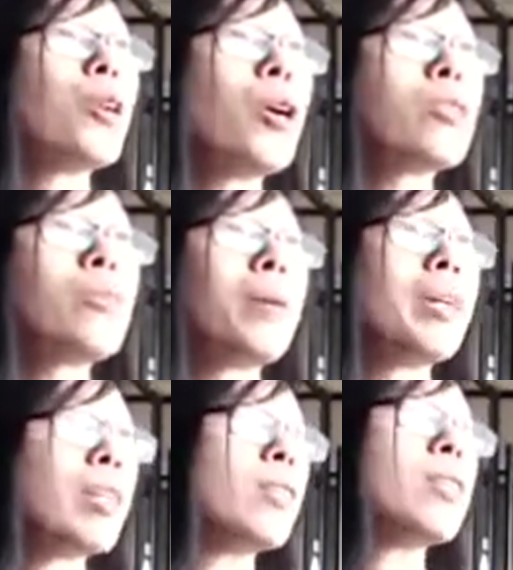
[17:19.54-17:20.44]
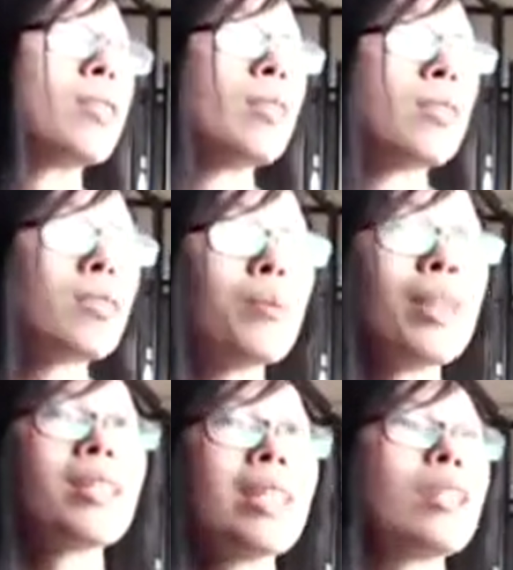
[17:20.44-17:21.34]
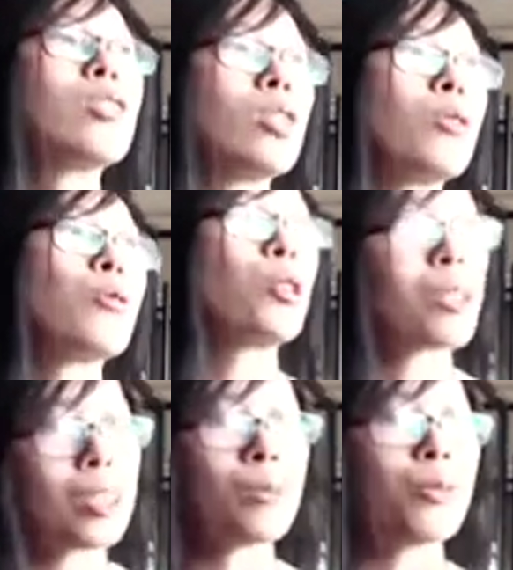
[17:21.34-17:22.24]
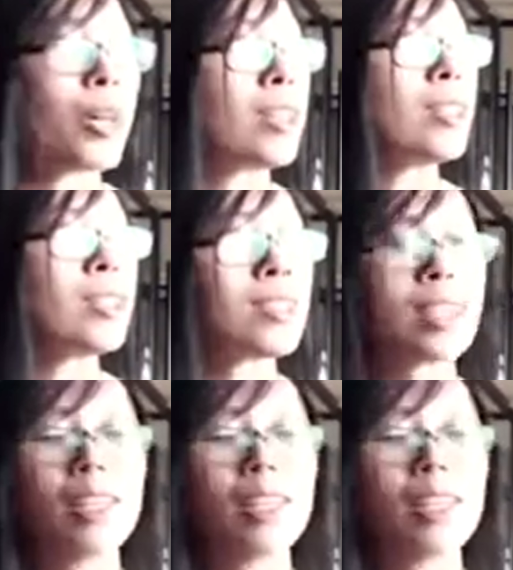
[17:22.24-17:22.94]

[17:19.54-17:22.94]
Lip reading: got to make things good for yourself, for others.